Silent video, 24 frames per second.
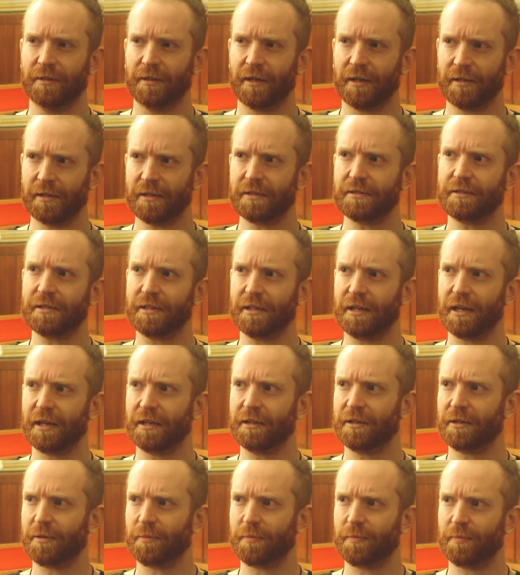and then it's a
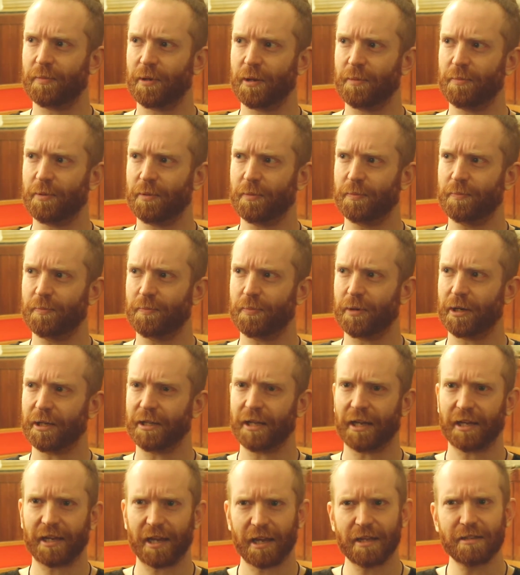gig that people bring
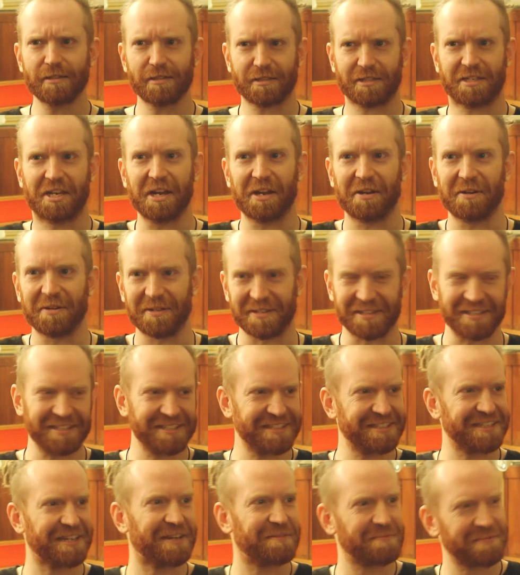their kids to at the
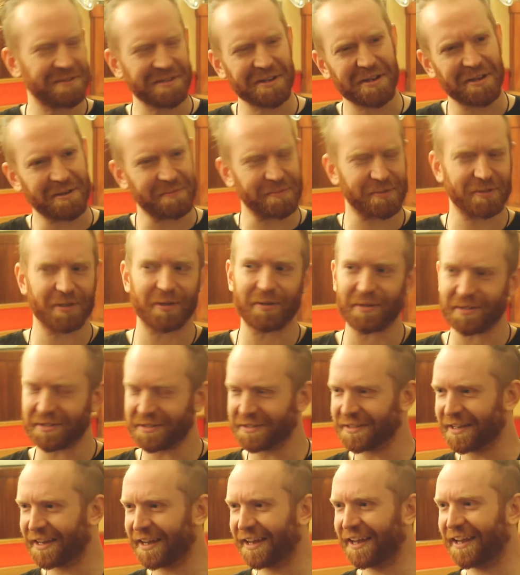same time. So it's
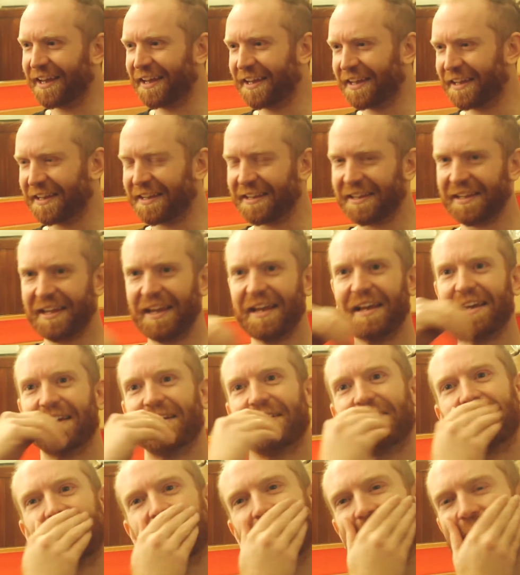it
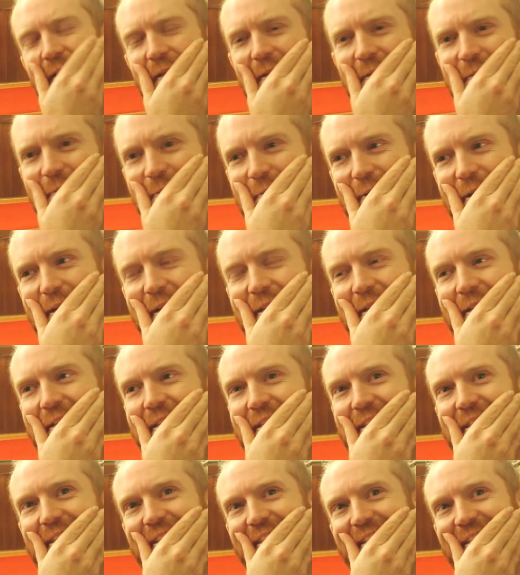is weird.